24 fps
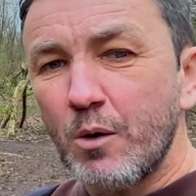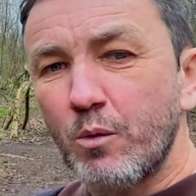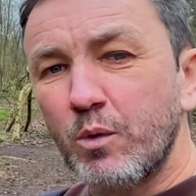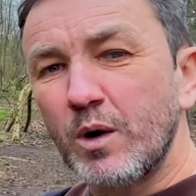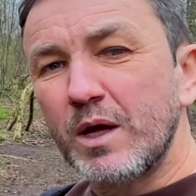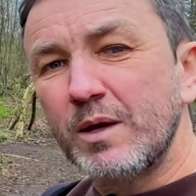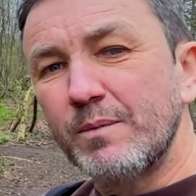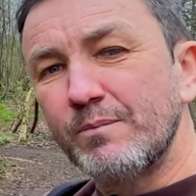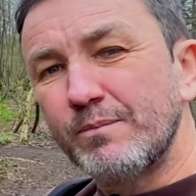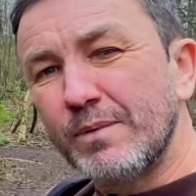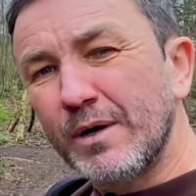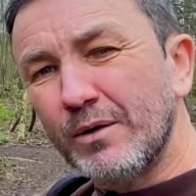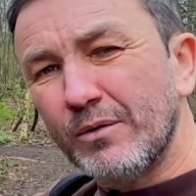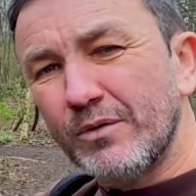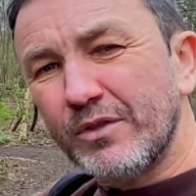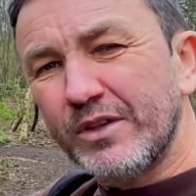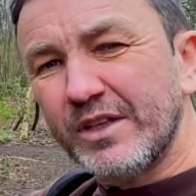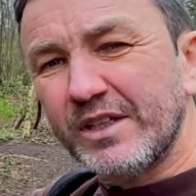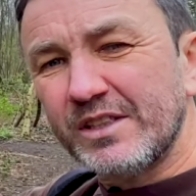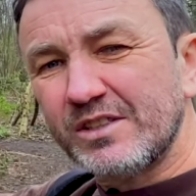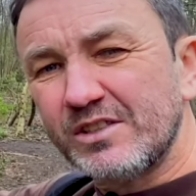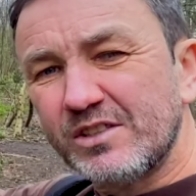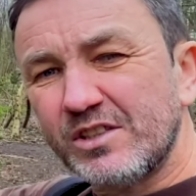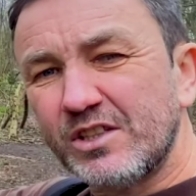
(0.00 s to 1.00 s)
We built
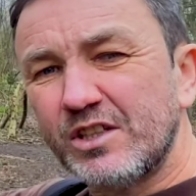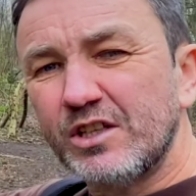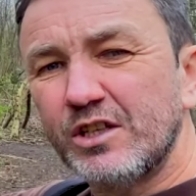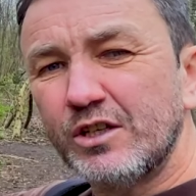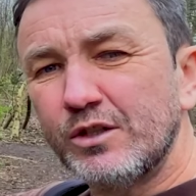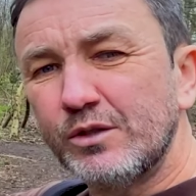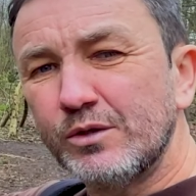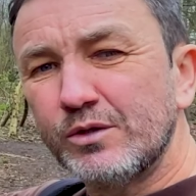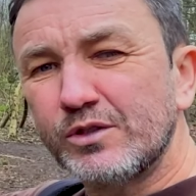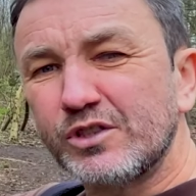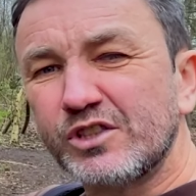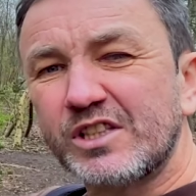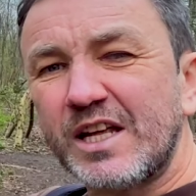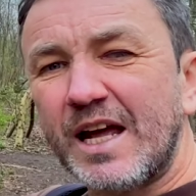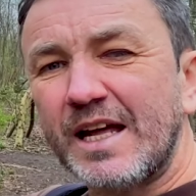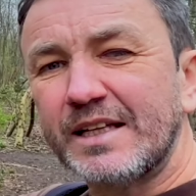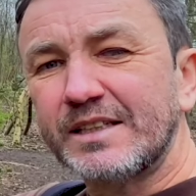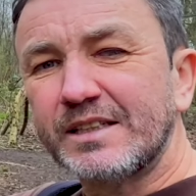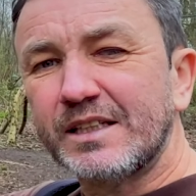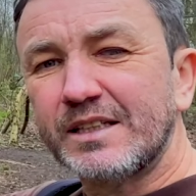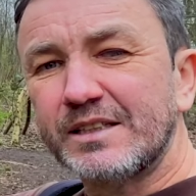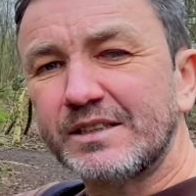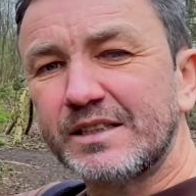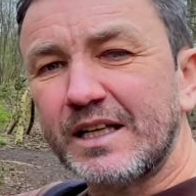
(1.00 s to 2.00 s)
this huge
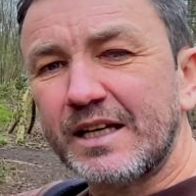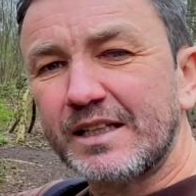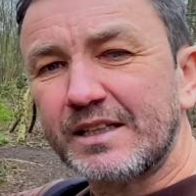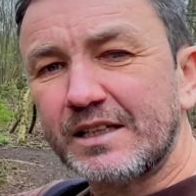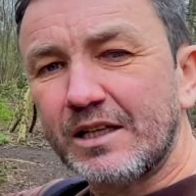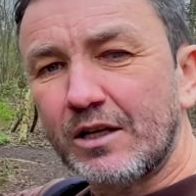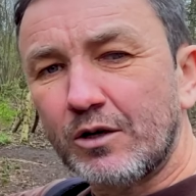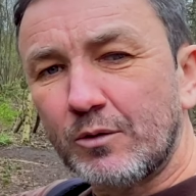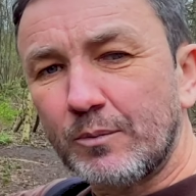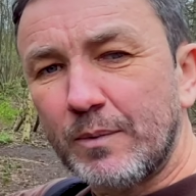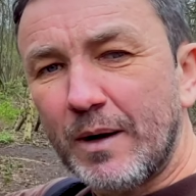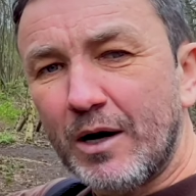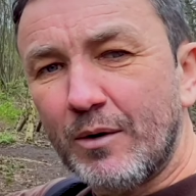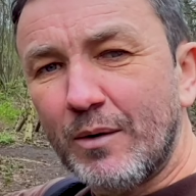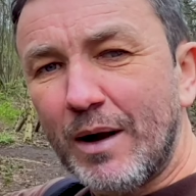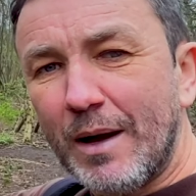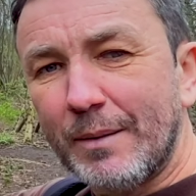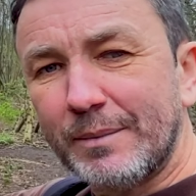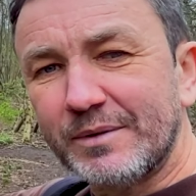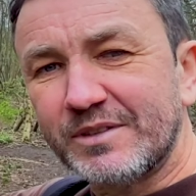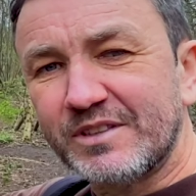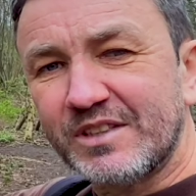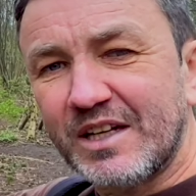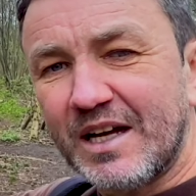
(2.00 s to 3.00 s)
standing dead log pile
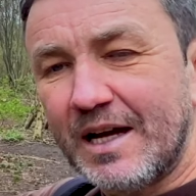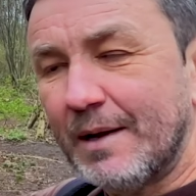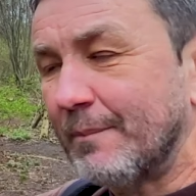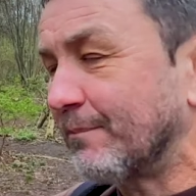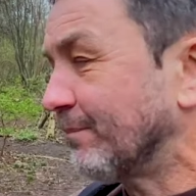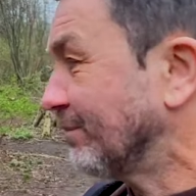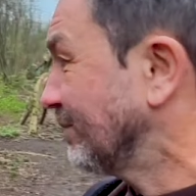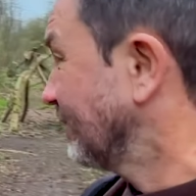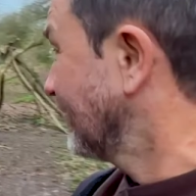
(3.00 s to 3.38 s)
habitat.